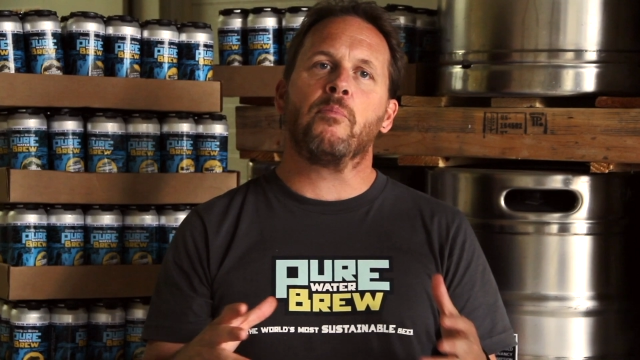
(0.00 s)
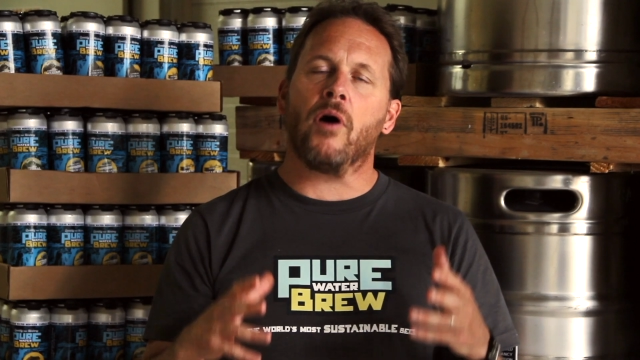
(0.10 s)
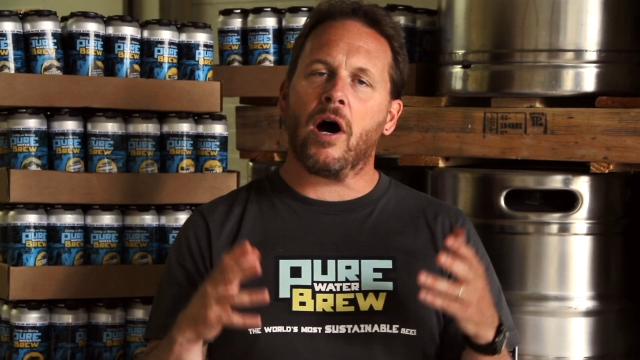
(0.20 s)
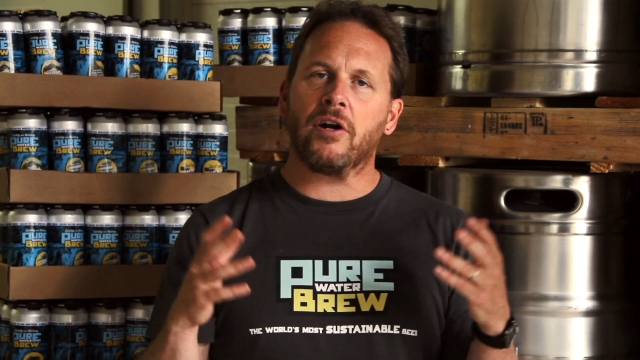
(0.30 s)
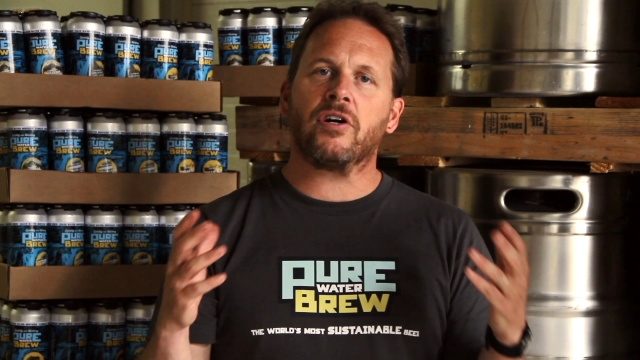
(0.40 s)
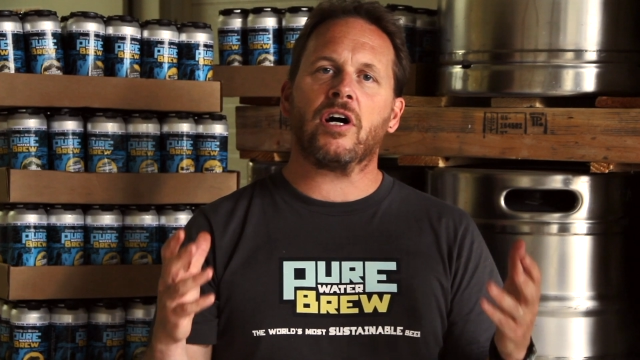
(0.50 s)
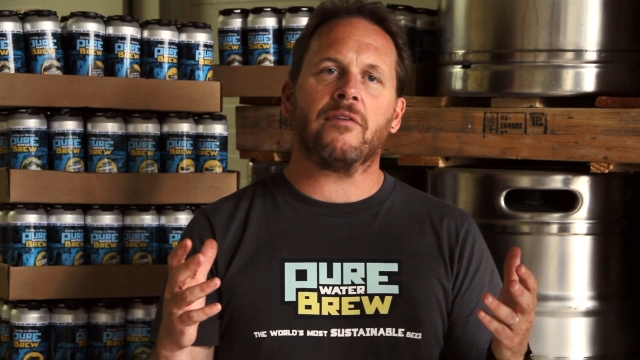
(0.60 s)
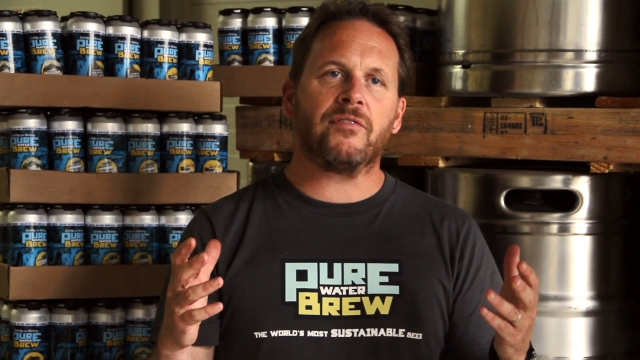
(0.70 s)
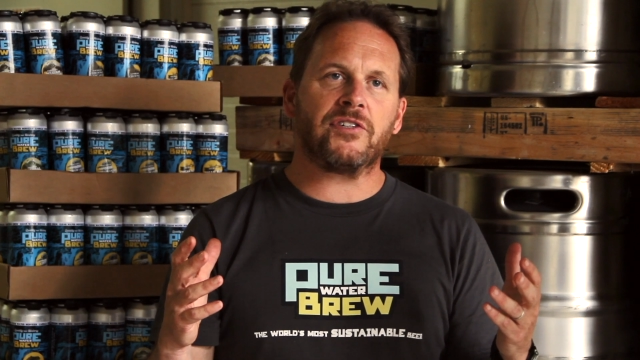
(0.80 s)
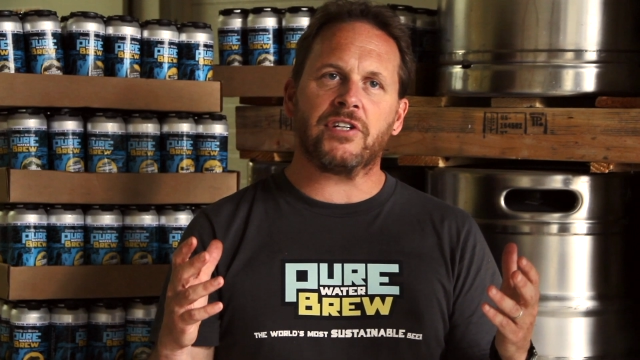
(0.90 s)
broader
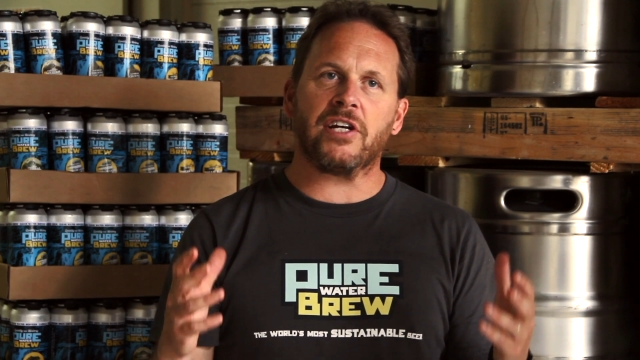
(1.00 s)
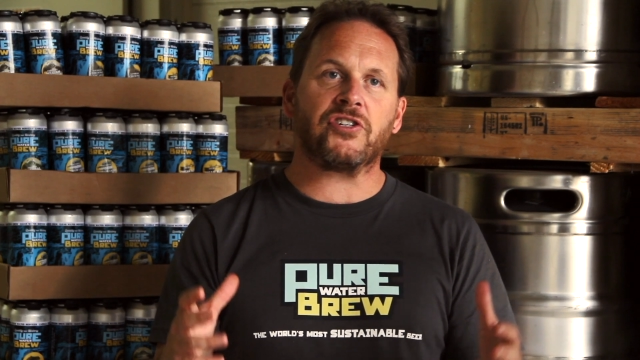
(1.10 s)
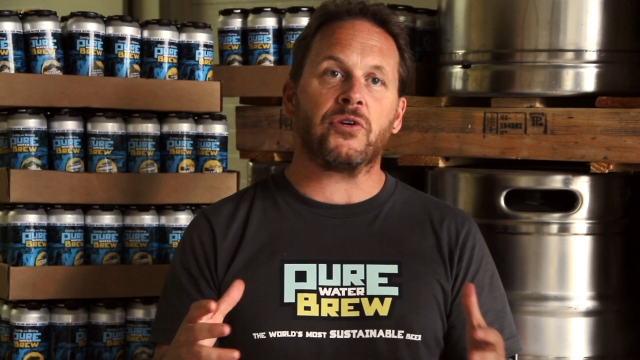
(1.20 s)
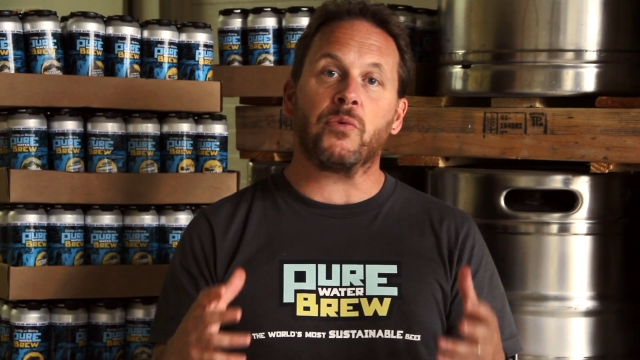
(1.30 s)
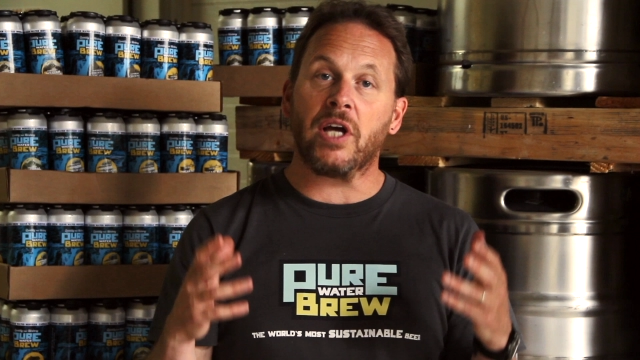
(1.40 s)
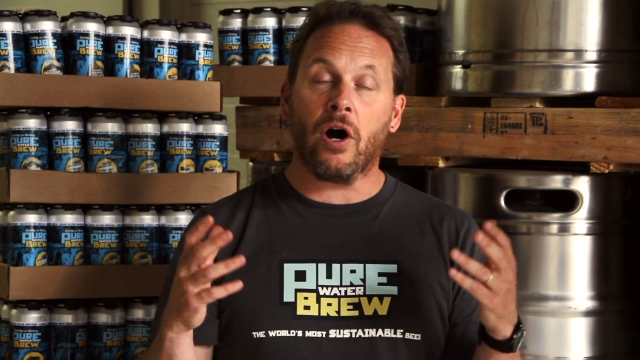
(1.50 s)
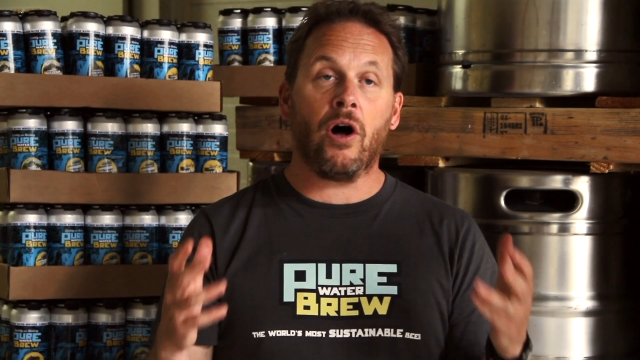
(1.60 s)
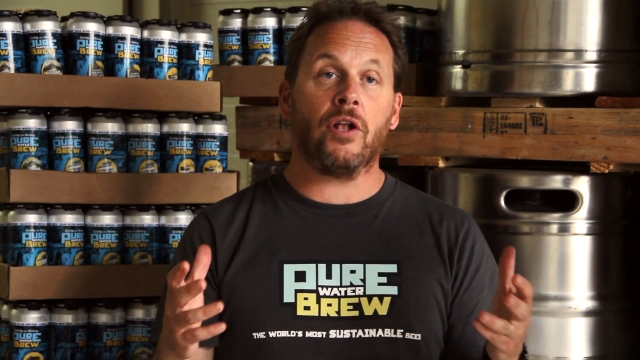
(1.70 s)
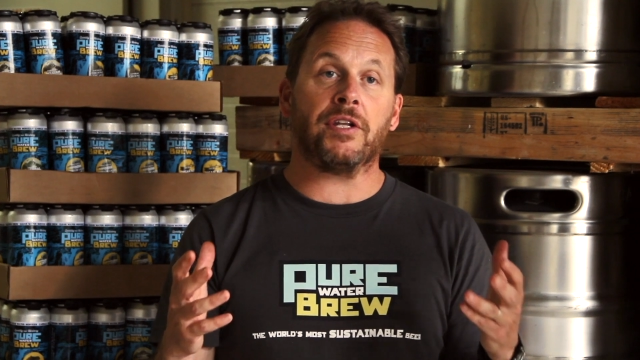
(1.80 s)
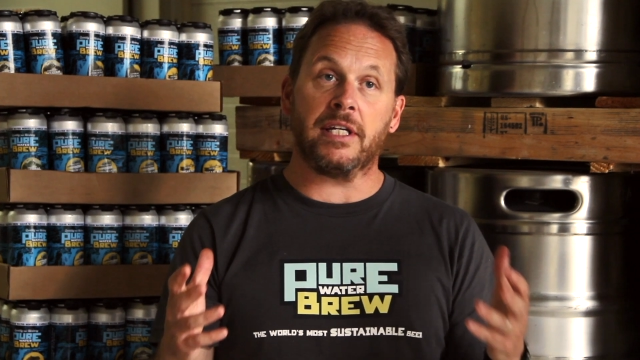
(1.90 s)
conversation we
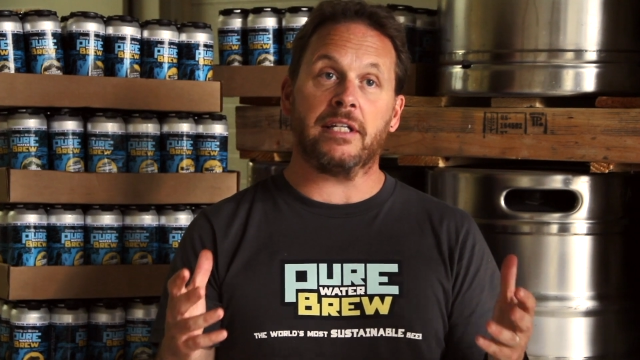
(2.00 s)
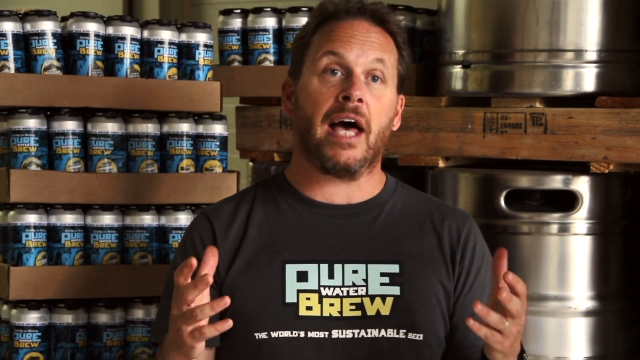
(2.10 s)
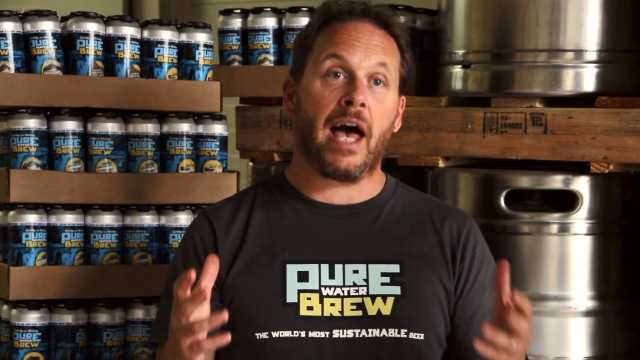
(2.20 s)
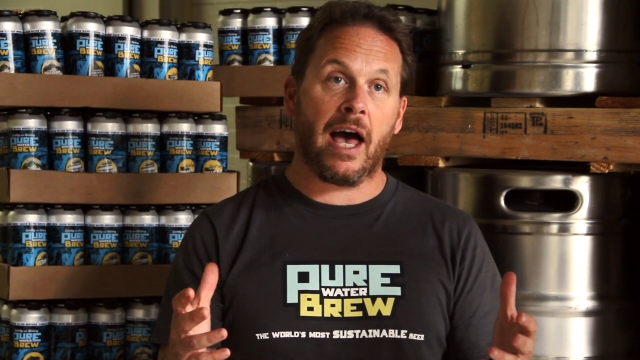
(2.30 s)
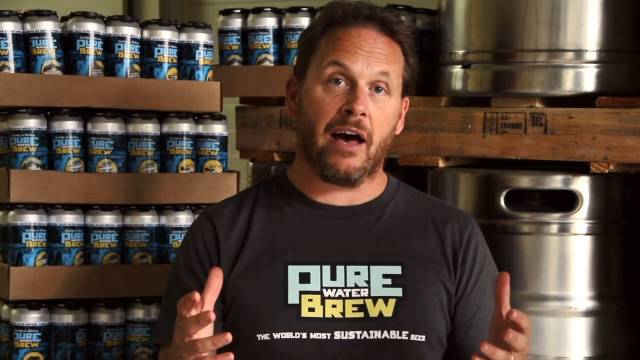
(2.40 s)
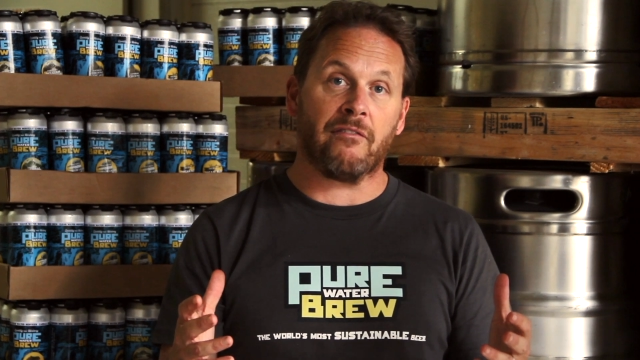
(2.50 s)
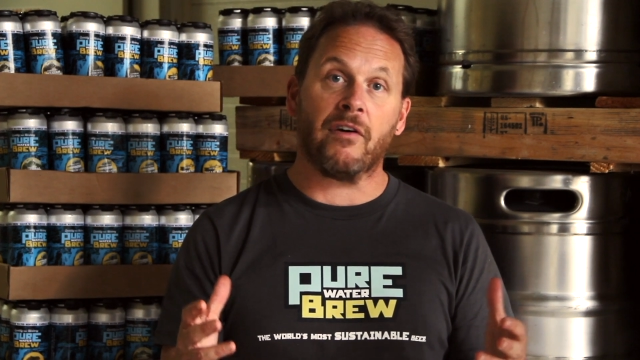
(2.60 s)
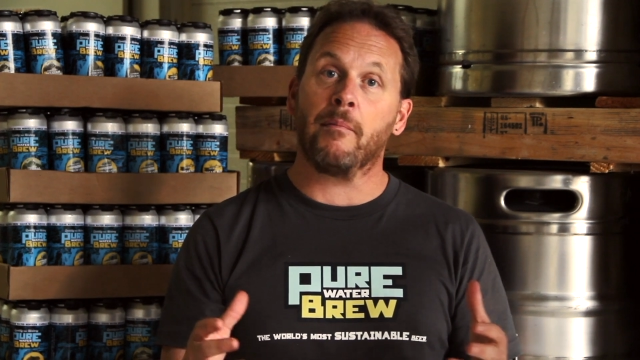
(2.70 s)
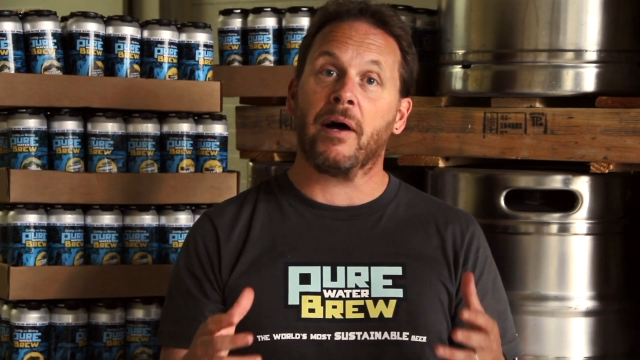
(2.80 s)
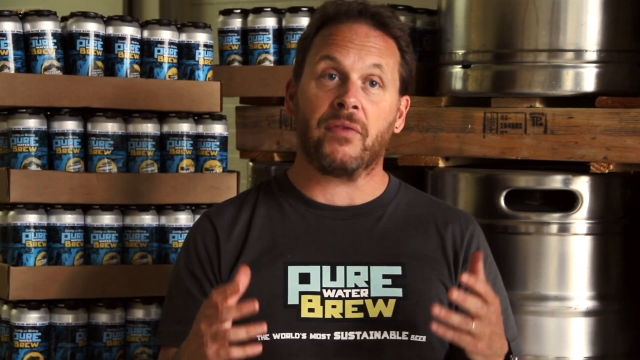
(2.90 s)
all need to have
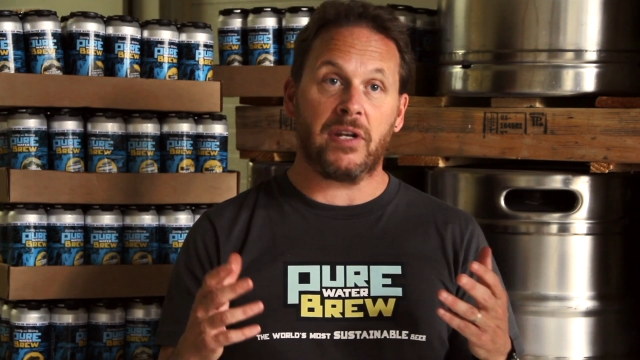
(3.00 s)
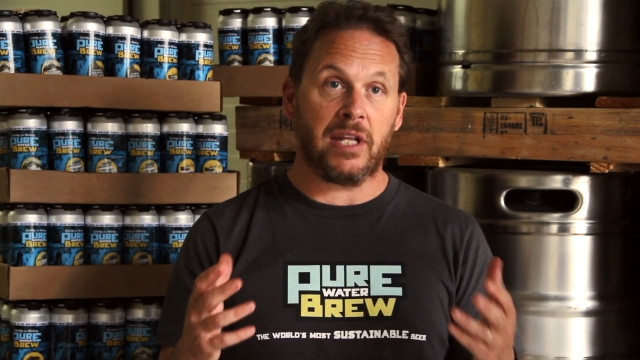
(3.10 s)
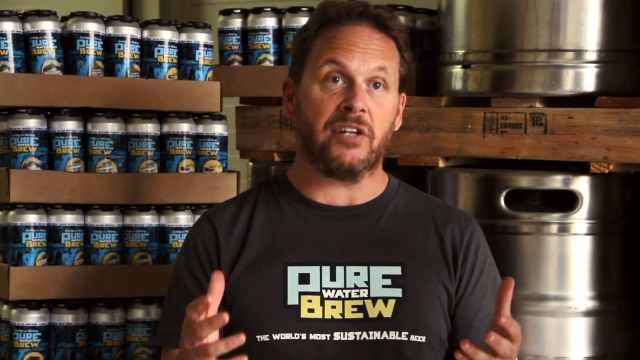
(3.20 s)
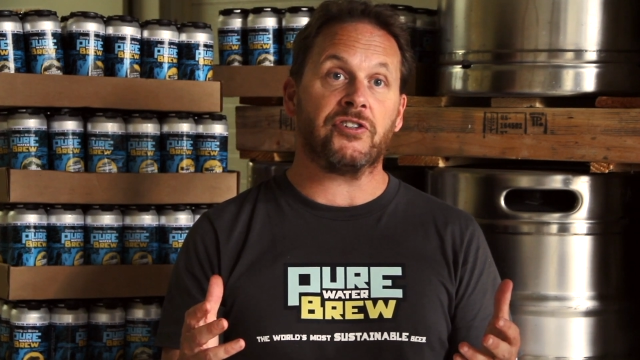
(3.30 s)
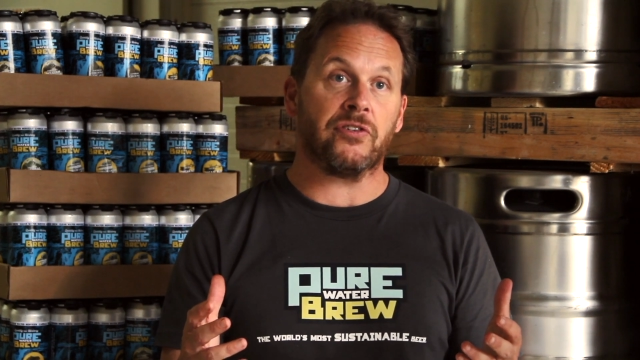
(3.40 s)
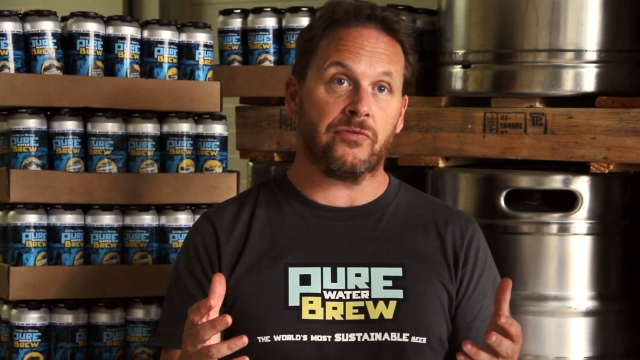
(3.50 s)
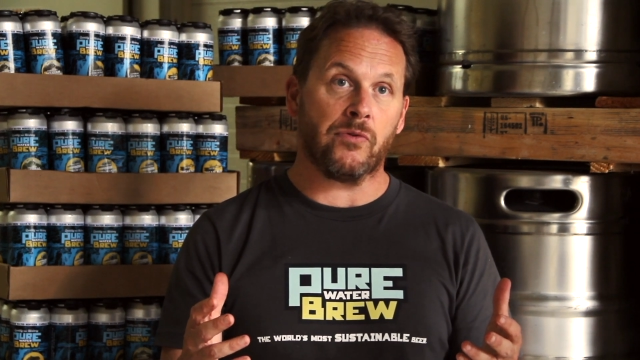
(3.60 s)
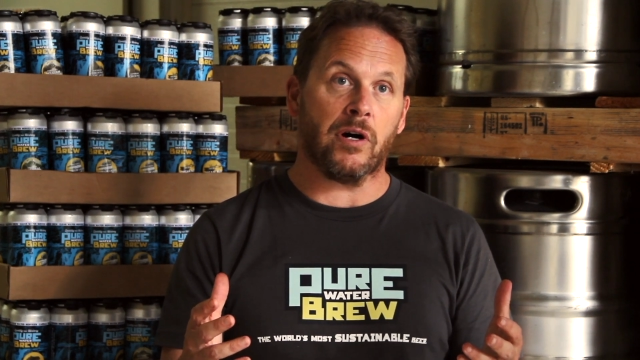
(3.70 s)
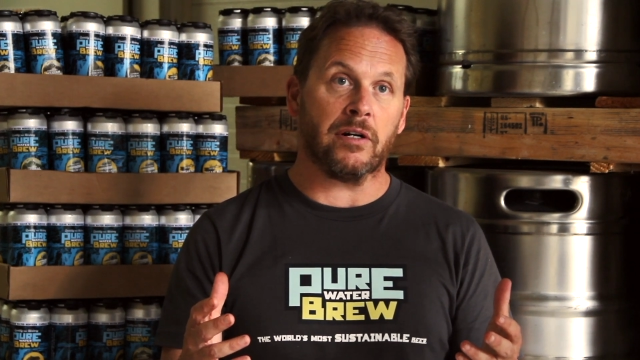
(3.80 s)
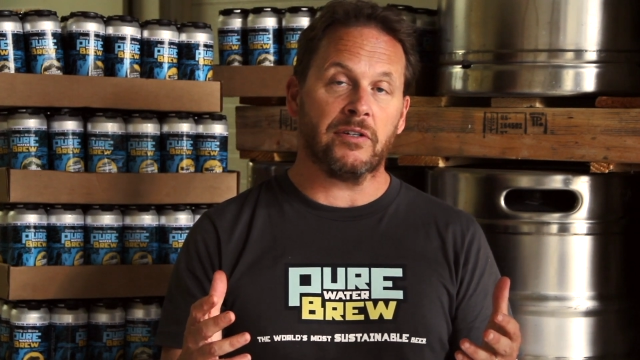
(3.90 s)
about the nature
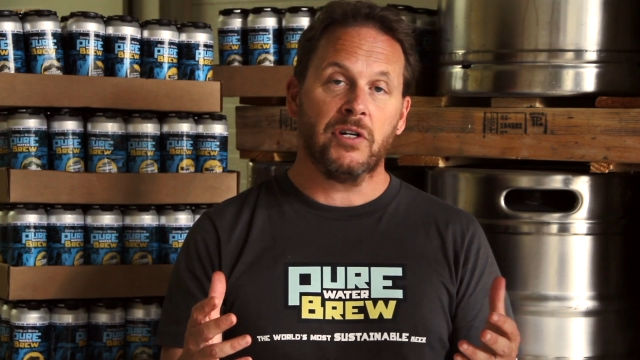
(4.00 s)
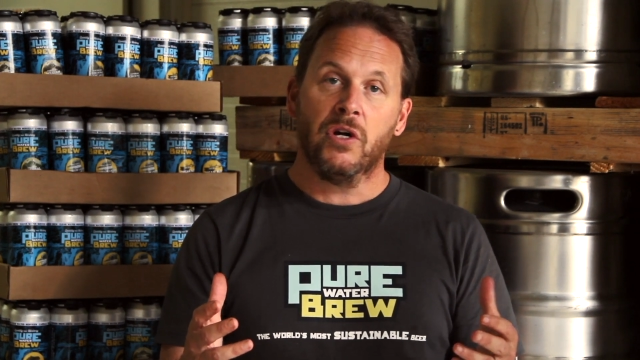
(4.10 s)
of water.